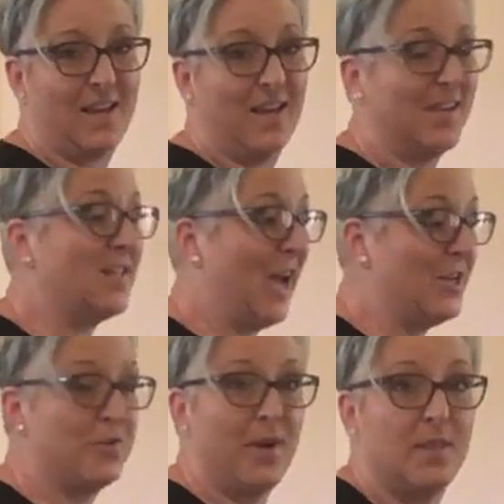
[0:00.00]
I
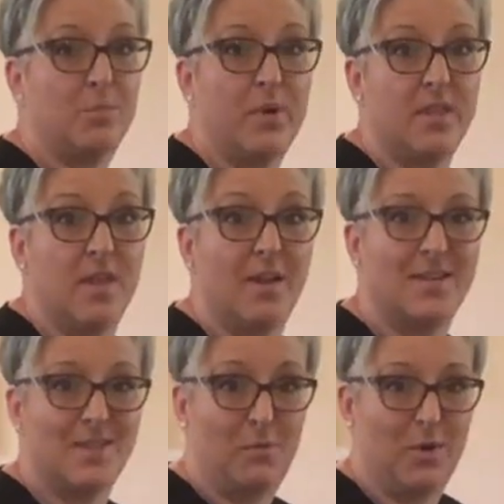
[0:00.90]
exaggerate the breathing
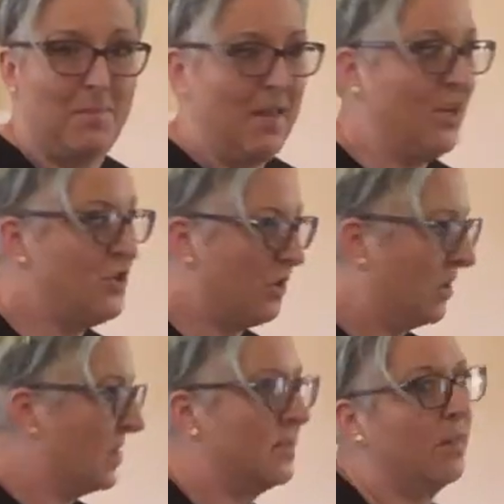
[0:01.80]
because I want to make sure,
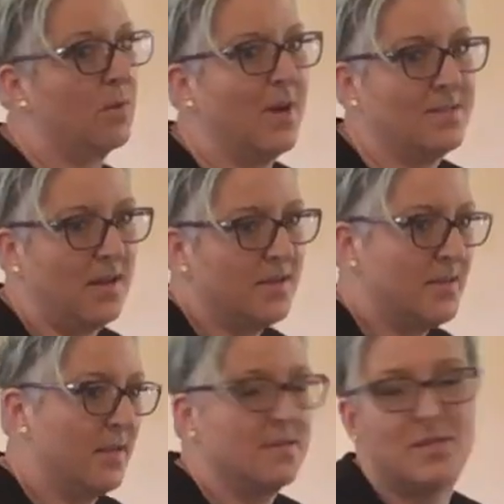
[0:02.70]
because otherwise I
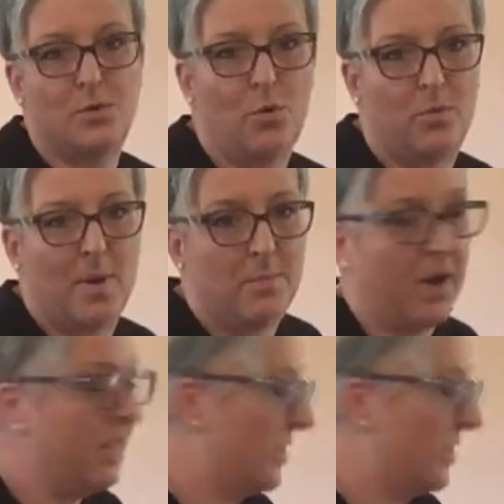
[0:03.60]
tend to hold my breath